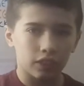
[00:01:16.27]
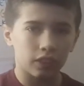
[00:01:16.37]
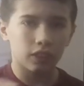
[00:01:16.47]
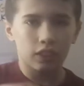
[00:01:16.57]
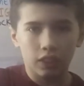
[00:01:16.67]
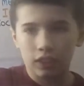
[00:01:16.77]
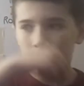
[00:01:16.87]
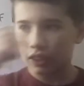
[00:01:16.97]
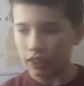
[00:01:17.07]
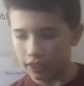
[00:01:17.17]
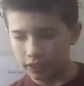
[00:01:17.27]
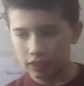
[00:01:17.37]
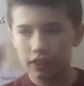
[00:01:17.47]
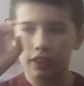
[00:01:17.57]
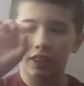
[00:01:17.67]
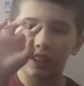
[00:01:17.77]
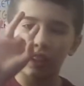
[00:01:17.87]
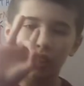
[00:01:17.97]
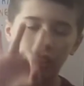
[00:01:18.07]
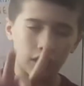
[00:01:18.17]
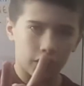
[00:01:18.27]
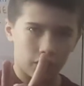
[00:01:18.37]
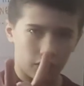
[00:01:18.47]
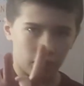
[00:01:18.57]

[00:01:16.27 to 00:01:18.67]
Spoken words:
1800.